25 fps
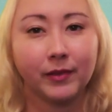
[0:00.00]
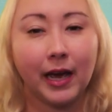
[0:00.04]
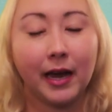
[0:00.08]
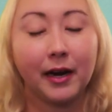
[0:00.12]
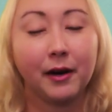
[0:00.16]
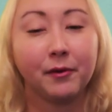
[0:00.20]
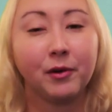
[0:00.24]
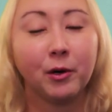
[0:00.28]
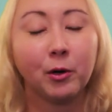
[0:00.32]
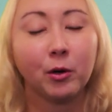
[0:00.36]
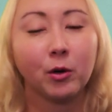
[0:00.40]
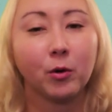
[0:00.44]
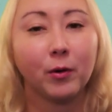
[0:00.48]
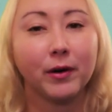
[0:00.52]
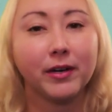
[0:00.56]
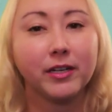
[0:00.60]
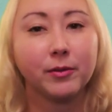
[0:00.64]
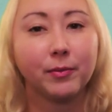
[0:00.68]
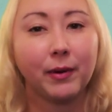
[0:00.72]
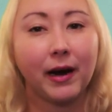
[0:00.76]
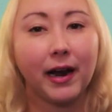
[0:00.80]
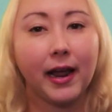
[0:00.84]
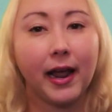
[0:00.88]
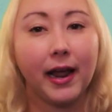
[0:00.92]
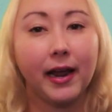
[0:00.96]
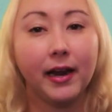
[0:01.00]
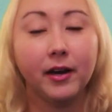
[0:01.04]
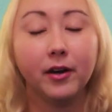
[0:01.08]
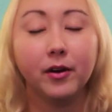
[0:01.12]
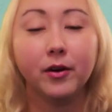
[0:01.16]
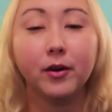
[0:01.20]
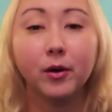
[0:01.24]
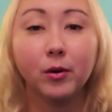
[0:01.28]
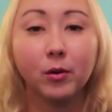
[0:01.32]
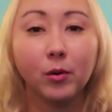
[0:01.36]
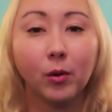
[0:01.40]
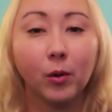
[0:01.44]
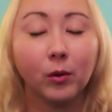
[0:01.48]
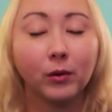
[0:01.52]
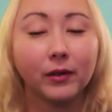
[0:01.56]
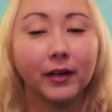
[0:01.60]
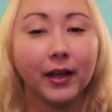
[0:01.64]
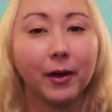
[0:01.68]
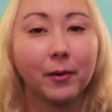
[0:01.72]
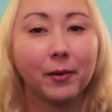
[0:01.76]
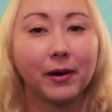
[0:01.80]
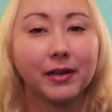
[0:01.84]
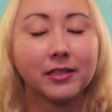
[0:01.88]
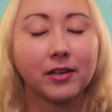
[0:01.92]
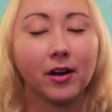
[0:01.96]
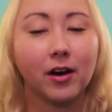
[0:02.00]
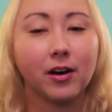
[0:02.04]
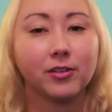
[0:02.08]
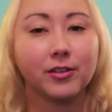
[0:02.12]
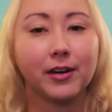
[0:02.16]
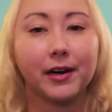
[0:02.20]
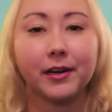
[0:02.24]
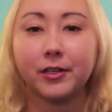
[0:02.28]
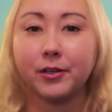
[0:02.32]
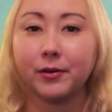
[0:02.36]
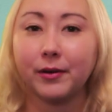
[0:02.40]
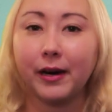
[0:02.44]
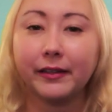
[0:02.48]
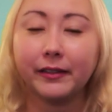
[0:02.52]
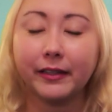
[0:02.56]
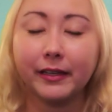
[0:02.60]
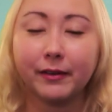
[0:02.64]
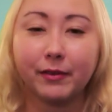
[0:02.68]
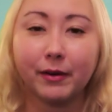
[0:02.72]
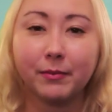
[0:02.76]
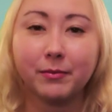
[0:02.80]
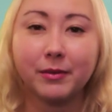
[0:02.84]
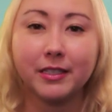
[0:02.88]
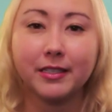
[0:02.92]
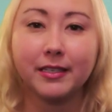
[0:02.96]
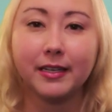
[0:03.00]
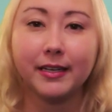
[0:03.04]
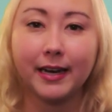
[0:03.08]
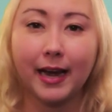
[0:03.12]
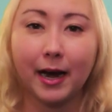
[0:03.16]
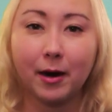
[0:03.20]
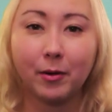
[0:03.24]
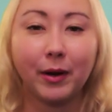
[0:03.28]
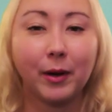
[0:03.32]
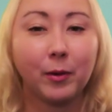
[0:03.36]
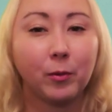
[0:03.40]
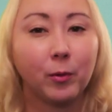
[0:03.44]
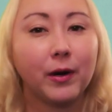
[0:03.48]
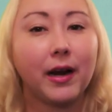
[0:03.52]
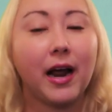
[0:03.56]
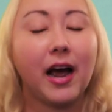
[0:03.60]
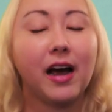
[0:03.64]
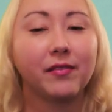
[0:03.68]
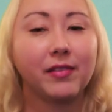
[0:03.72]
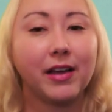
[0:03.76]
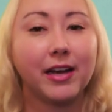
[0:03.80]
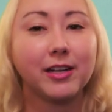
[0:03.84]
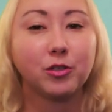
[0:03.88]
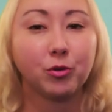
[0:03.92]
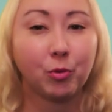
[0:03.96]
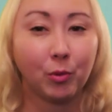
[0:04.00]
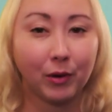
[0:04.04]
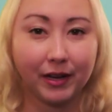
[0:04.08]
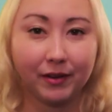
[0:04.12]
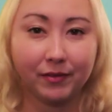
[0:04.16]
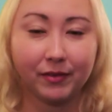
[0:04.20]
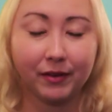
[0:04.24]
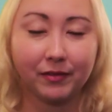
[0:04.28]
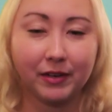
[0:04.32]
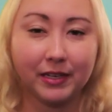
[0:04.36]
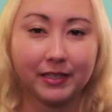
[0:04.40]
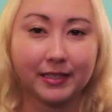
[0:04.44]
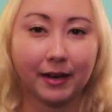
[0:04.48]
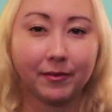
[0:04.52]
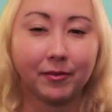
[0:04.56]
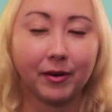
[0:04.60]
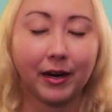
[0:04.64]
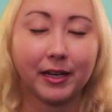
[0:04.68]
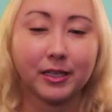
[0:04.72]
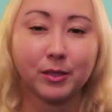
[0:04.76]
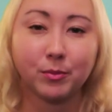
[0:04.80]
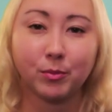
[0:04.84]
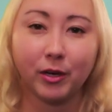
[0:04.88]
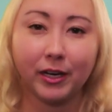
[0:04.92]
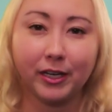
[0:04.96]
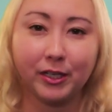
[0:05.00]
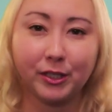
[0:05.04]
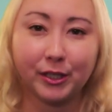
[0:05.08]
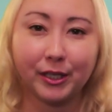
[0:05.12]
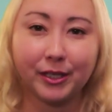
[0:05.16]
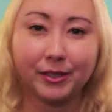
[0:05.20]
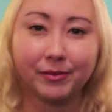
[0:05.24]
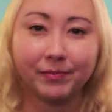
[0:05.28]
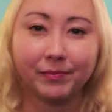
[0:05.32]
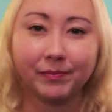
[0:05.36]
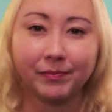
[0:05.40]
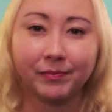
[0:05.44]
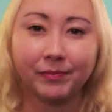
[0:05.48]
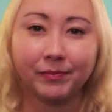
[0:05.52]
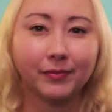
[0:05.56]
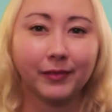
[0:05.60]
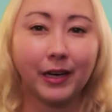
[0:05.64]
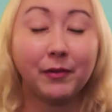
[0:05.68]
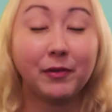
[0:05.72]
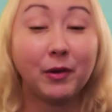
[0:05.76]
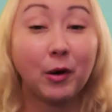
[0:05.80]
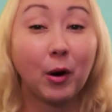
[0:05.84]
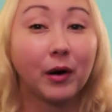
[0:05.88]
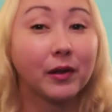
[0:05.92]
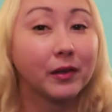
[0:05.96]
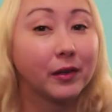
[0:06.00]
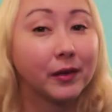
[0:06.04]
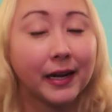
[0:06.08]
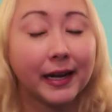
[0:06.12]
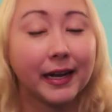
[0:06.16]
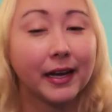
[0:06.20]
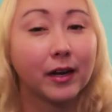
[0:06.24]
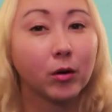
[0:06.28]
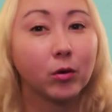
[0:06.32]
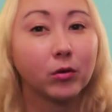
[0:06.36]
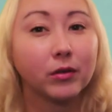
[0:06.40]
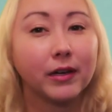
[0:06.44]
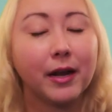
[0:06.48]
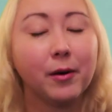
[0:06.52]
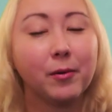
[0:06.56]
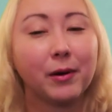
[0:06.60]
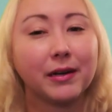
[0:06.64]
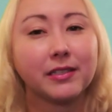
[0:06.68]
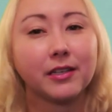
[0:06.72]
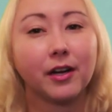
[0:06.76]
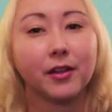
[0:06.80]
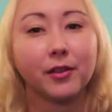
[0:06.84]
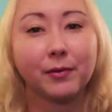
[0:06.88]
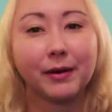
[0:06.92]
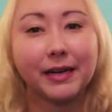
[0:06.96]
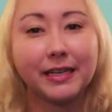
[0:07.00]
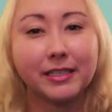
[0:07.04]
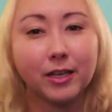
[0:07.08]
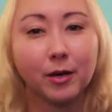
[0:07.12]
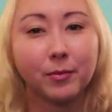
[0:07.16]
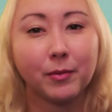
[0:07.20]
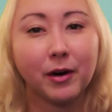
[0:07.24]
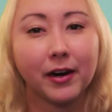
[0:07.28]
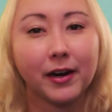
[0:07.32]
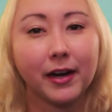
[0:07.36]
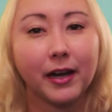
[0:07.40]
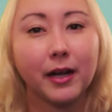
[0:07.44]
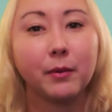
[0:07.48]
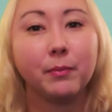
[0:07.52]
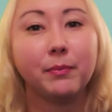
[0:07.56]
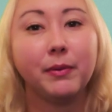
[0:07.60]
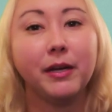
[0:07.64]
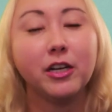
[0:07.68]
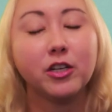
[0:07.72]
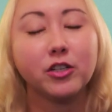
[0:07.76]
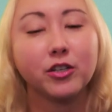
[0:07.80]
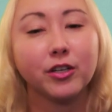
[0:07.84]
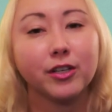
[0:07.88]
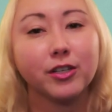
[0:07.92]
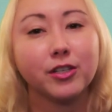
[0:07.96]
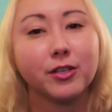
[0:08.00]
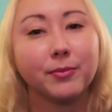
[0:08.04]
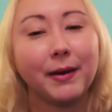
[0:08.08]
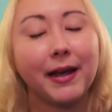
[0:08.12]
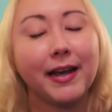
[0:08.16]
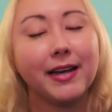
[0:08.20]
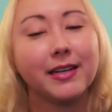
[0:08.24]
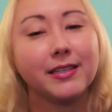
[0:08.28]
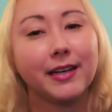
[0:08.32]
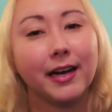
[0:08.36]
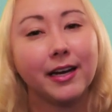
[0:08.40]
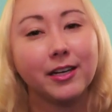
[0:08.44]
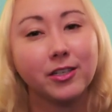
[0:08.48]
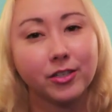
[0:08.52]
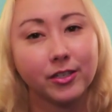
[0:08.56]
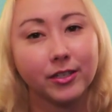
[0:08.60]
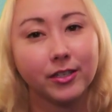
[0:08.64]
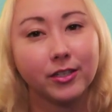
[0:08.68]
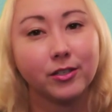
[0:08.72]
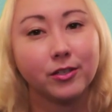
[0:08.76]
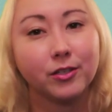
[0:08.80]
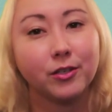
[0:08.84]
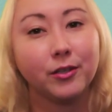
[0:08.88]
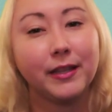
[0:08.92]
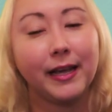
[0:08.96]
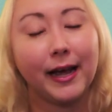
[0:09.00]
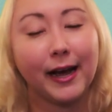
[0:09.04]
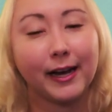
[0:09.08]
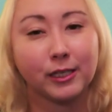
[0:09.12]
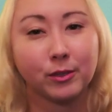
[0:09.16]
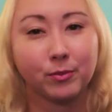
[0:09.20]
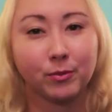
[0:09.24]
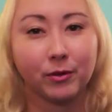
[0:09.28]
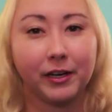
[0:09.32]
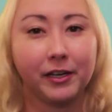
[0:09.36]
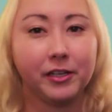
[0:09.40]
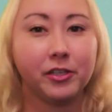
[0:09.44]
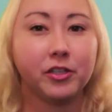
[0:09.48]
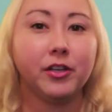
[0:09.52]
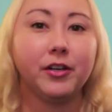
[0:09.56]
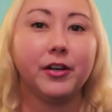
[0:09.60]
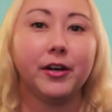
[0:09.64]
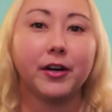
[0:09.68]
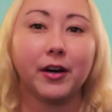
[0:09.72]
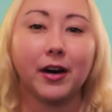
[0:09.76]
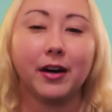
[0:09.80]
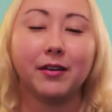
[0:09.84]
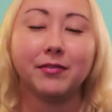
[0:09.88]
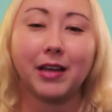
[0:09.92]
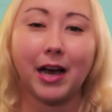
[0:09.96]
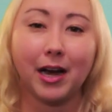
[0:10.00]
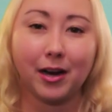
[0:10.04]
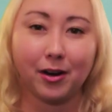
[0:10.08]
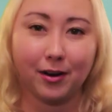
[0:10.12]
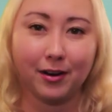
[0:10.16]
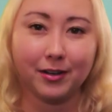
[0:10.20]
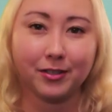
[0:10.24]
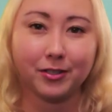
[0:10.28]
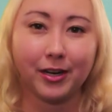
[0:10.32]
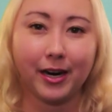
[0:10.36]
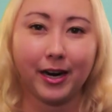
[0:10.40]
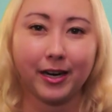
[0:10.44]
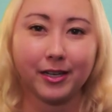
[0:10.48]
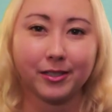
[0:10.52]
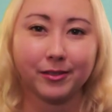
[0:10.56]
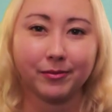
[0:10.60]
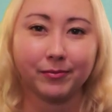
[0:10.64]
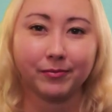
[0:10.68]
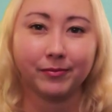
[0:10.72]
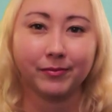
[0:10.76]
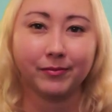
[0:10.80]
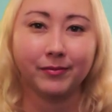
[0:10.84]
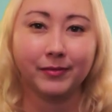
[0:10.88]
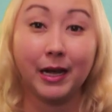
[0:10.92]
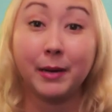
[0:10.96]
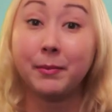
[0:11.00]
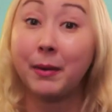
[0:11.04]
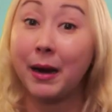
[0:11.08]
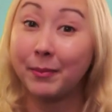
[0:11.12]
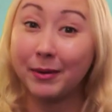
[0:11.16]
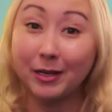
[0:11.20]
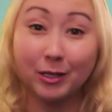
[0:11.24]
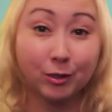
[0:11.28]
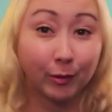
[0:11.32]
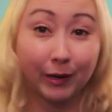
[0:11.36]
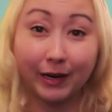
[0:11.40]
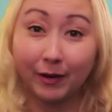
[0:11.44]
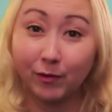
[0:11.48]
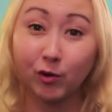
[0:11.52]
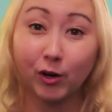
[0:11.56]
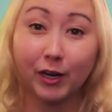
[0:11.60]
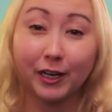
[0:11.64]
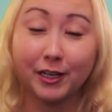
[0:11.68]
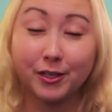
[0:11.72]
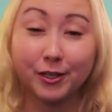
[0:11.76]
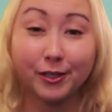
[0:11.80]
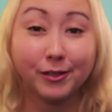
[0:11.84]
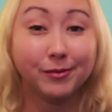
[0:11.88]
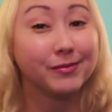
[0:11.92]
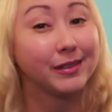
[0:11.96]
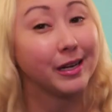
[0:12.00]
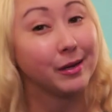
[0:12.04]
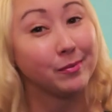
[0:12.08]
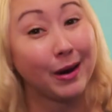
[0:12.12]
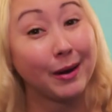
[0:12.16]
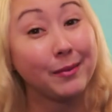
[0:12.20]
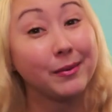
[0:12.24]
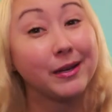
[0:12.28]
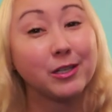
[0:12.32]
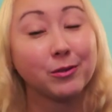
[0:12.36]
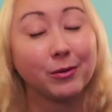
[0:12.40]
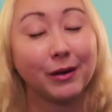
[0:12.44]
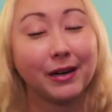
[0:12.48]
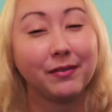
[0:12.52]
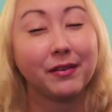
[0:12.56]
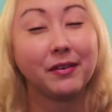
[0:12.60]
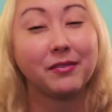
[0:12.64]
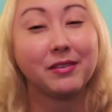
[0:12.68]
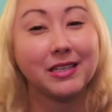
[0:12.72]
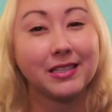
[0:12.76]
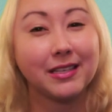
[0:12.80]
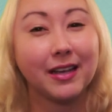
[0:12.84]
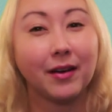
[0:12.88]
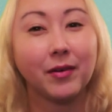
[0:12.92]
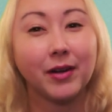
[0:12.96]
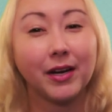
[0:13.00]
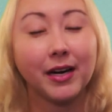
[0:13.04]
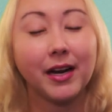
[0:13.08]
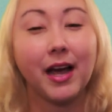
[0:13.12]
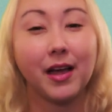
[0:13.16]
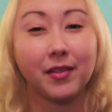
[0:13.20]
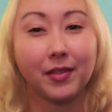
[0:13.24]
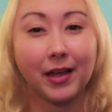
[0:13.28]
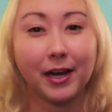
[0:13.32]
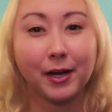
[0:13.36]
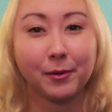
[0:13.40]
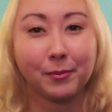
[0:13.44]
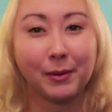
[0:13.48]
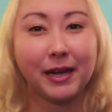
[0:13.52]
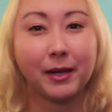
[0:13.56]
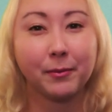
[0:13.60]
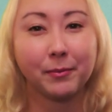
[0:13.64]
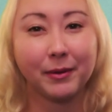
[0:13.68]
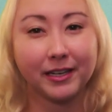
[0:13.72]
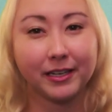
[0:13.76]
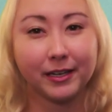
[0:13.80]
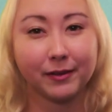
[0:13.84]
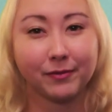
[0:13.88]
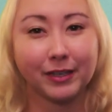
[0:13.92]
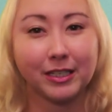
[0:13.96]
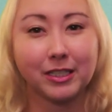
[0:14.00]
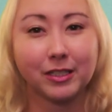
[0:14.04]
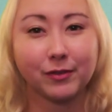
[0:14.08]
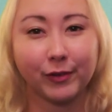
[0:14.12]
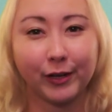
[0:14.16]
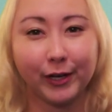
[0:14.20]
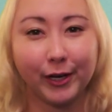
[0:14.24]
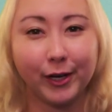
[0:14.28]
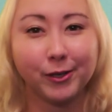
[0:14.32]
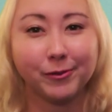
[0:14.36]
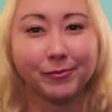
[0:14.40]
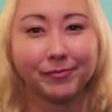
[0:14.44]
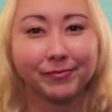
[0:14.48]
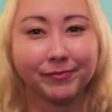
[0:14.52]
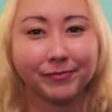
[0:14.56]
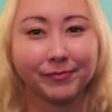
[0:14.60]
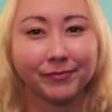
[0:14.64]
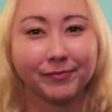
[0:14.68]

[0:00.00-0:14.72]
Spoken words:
And if you were going to buy a new Old Key West contract directly from Disney now, it would have that 2057 expiration. If you are looking at Old Key West on the resale market, be sure to pay attention to the expiration year of that contract. It might be 2042, it might be 2057, and that can make a big difference for you.